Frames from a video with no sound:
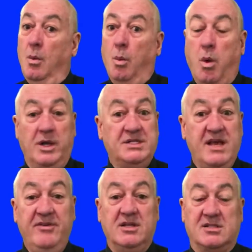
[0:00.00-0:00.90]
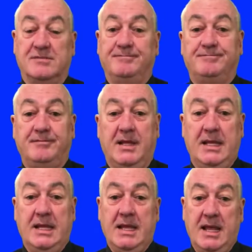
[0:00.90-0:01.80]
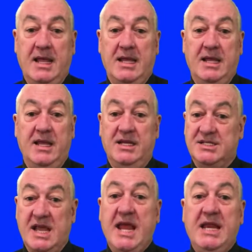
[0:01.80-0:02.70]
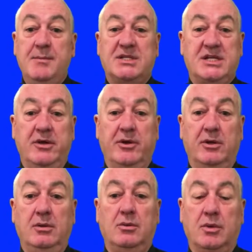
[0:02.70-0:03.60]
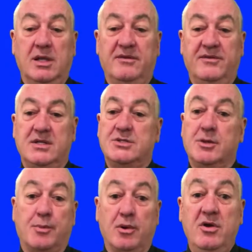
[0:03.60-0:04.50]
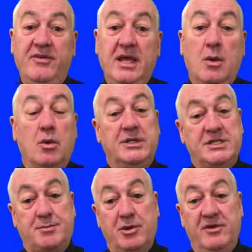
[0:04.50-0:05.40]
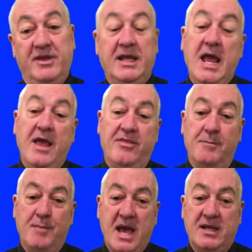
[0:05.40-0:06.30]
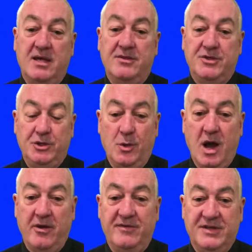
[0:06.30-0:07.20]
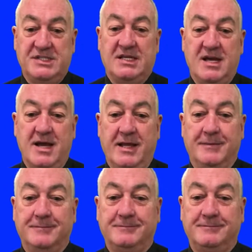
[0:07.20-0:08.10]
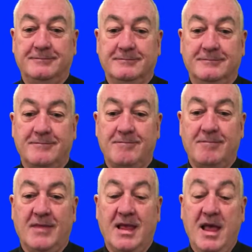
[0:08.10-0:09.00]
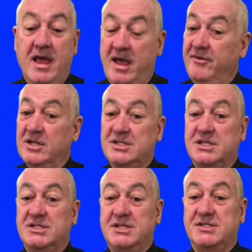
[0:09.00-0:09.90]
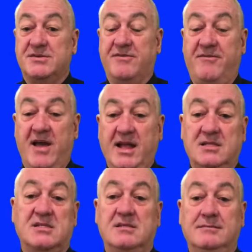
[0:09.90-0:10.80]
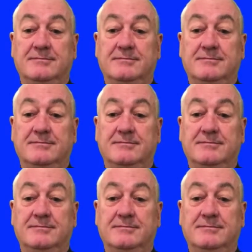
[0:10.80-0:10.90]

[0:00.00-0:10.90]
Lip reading: What is evidence? It is any material relevant to proving or disproving the matter that you are investigating. Evidence consists of facts